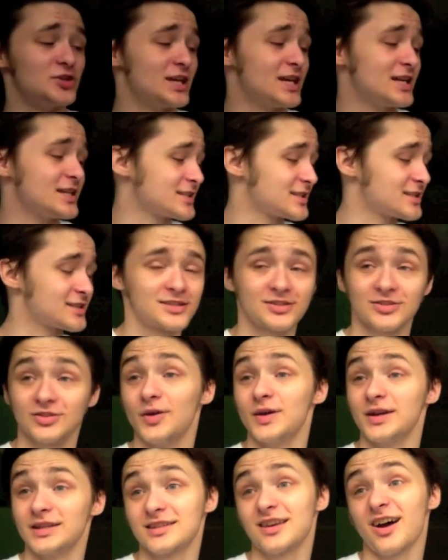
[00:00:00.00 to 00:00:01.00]
you this,
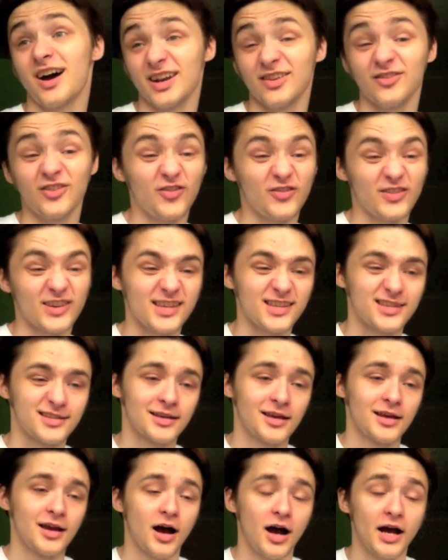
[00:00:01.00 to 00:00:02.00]
so it's kind of
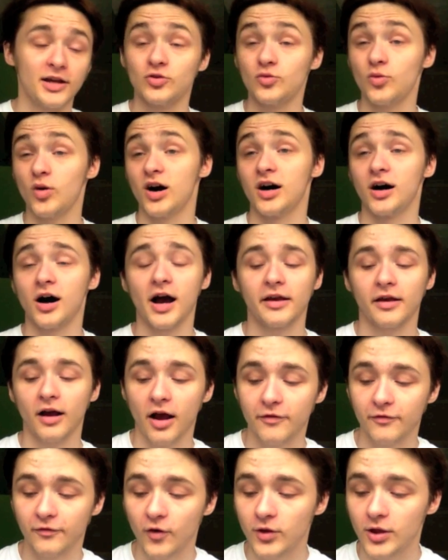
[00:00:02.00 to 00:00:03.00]
obvious. I do art.
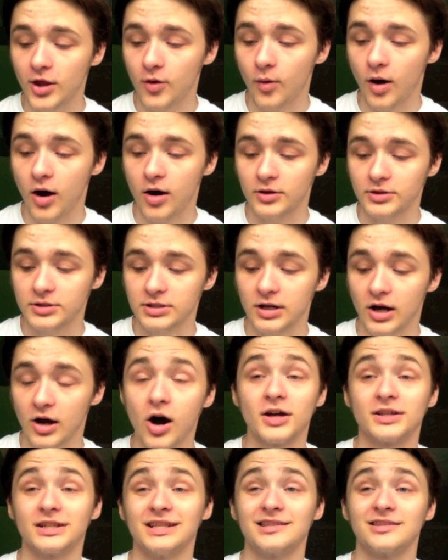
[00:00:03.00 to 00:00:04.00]
I follow
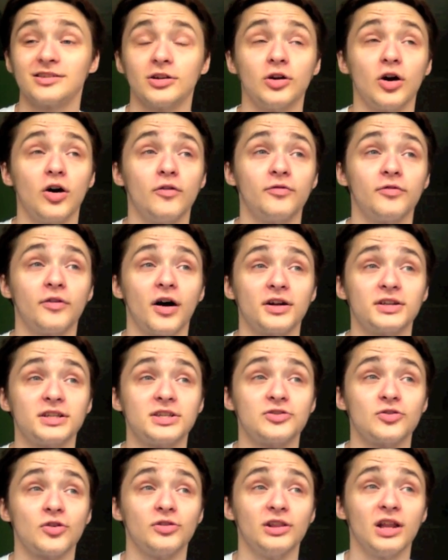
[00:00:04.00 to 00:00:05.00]
artists, a lot of
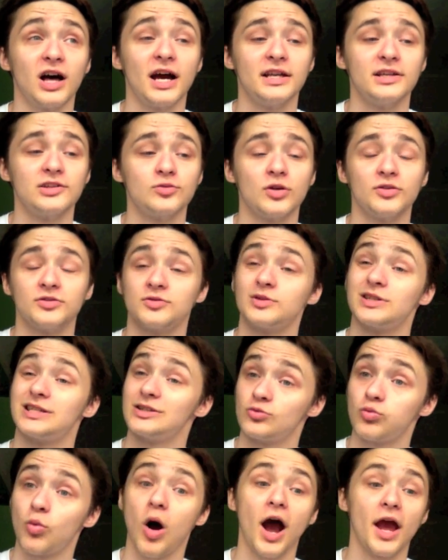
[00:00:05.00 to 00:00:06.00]
artists online as well, which
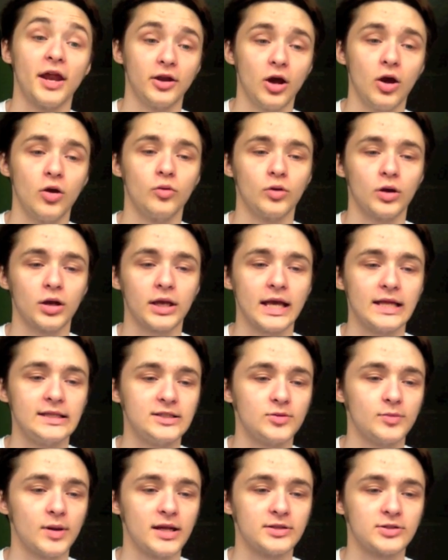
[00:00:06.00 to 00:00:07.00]
is why I know
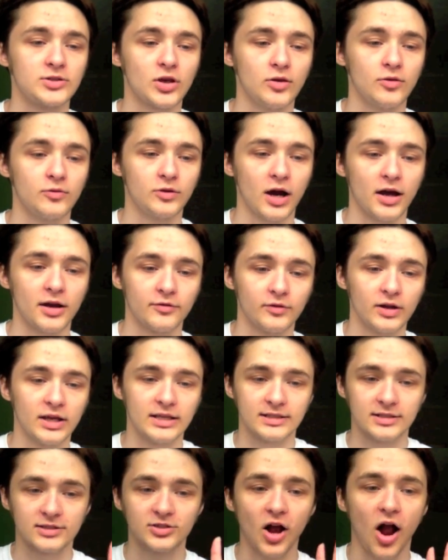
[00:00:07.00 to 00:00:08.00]
Genzo Man, so kind of
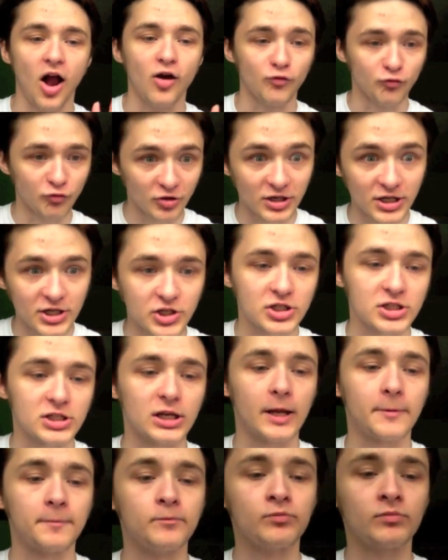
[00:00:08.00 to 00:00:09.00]
his style
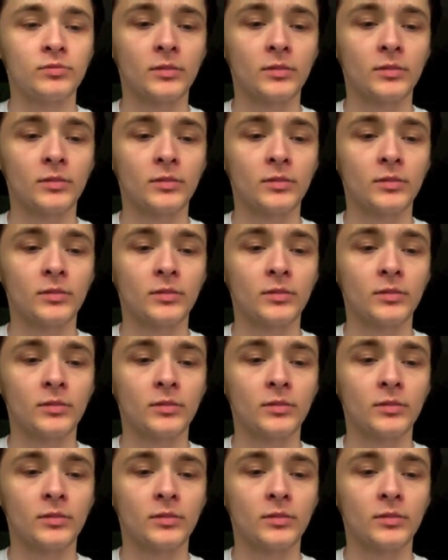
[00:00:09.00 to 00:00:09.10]
religiously.